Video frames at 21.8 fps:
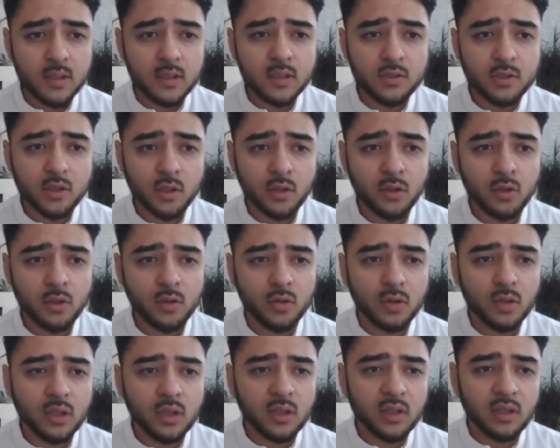So
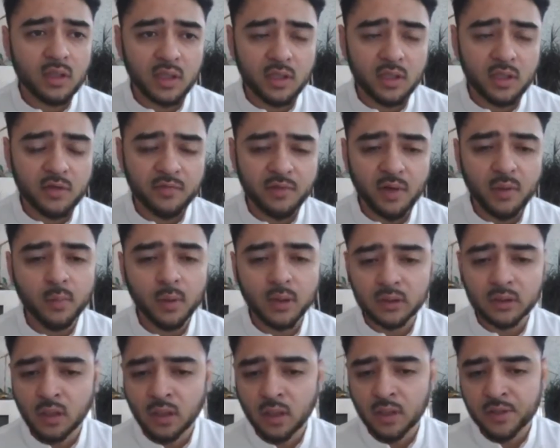thank you very much,
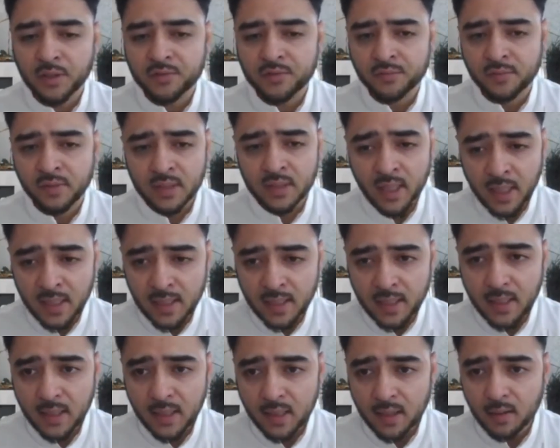guys, for
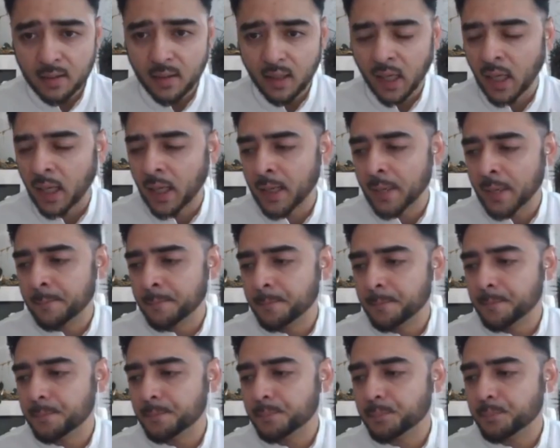attending,
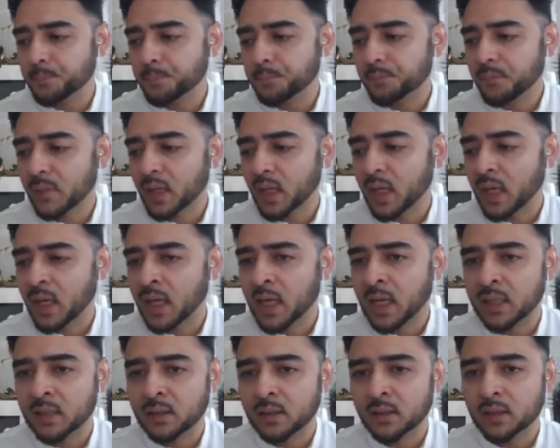
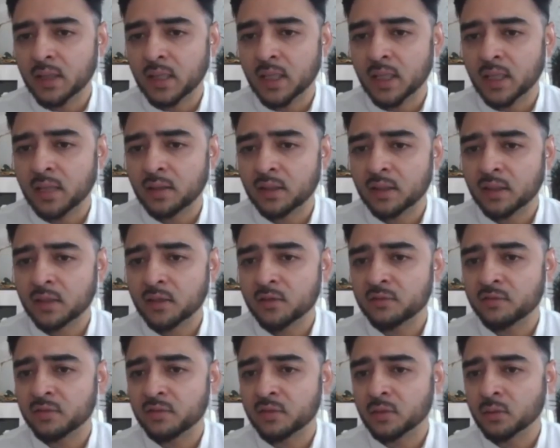and thank you
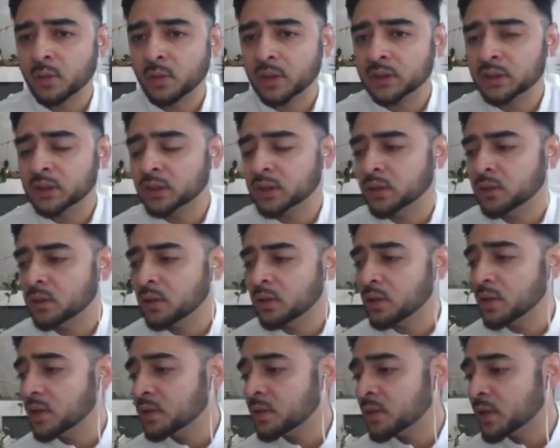for the question
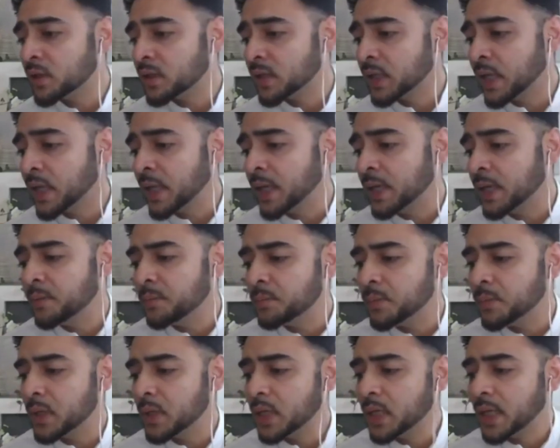that came.
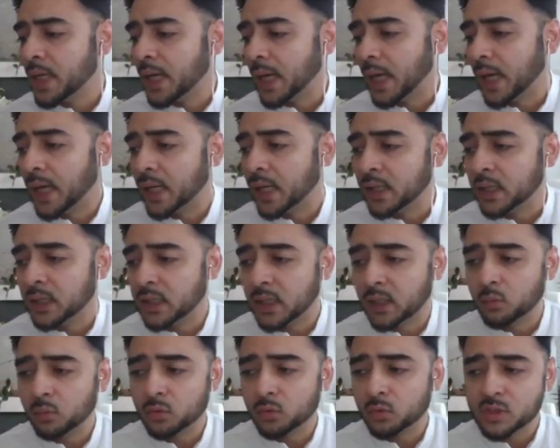And
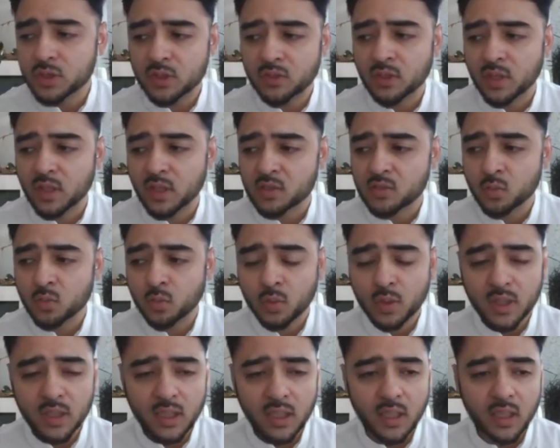we'll see you next
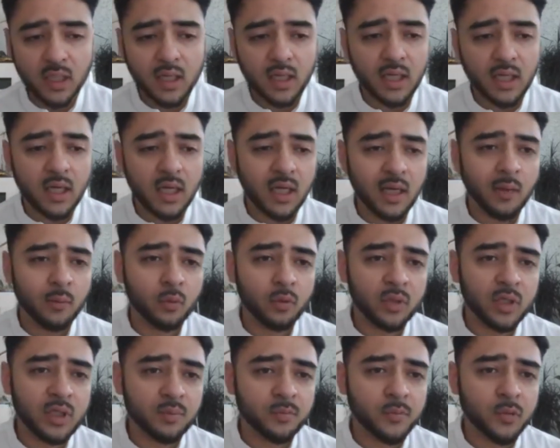week, and we'll
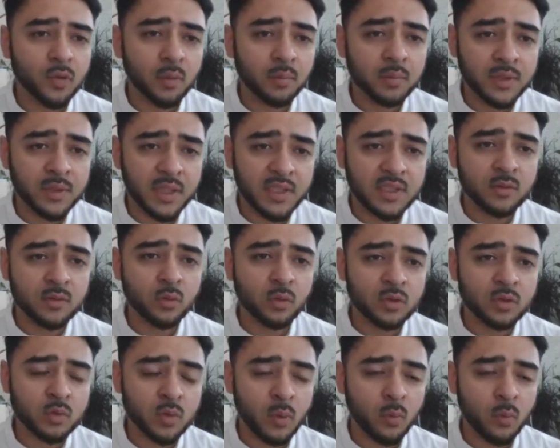keep you updated with
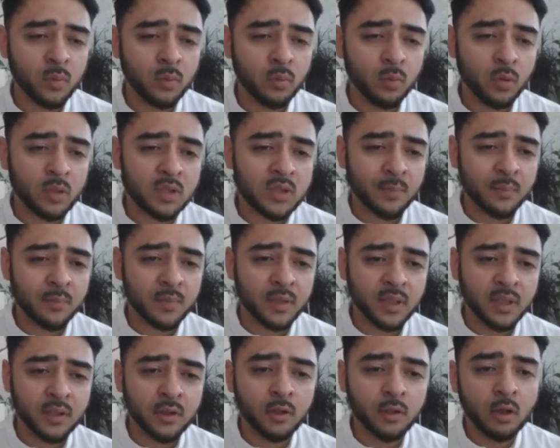what's happening
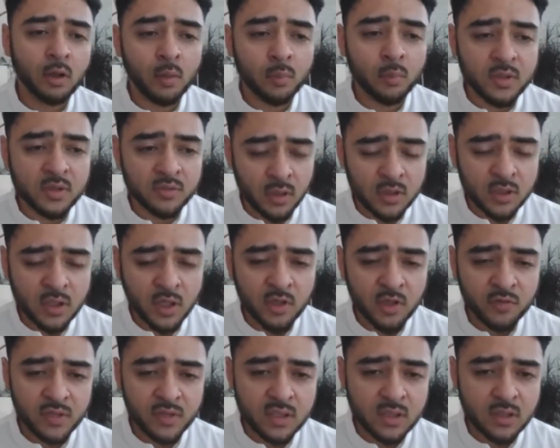in Europe as far as
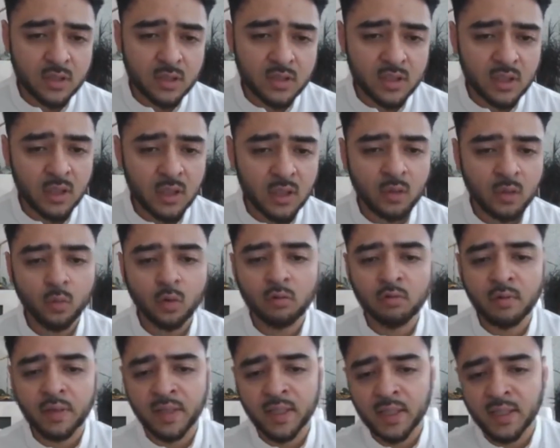COVID is concerned,
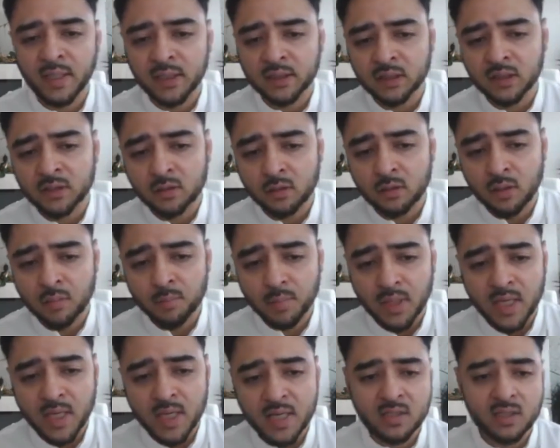what regulations are in
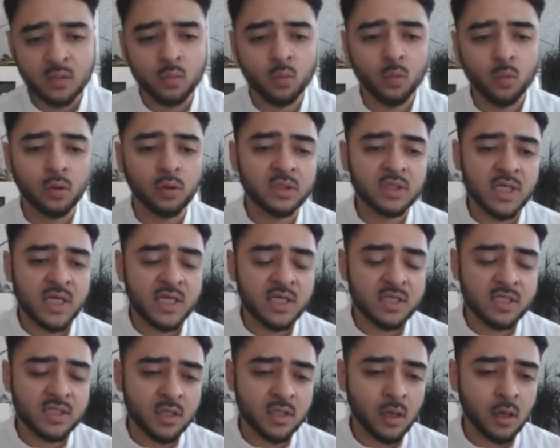place, and what
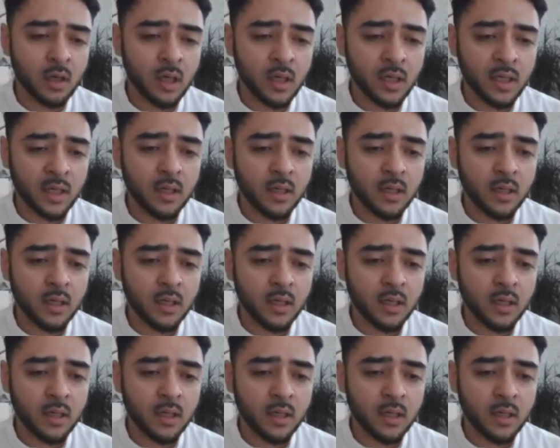changes there are